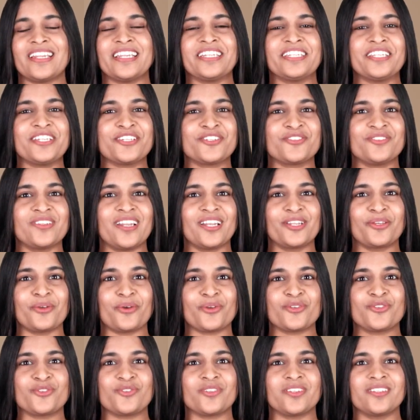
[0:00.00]
additional
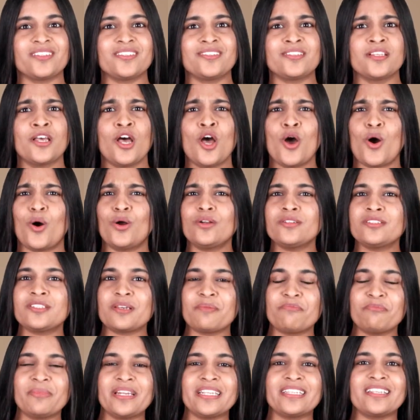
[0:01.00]
questions or
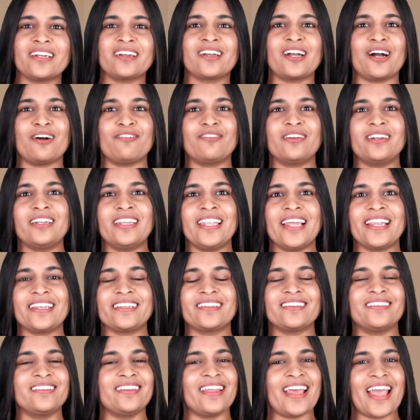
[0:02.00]
submit a cover
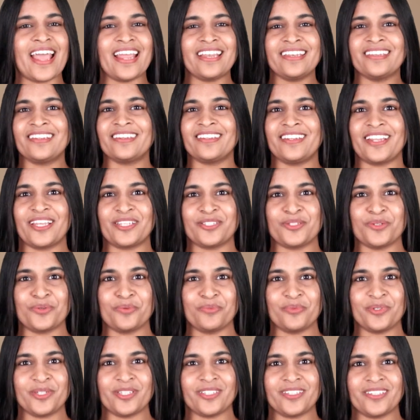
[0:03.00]
letter and a
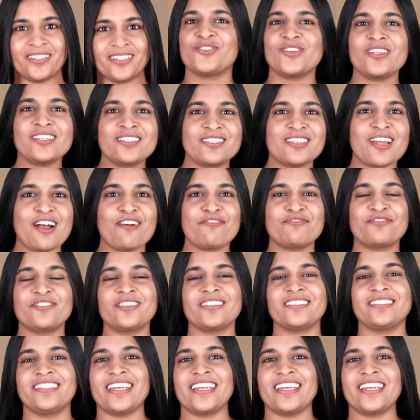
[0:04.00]
resume. Just after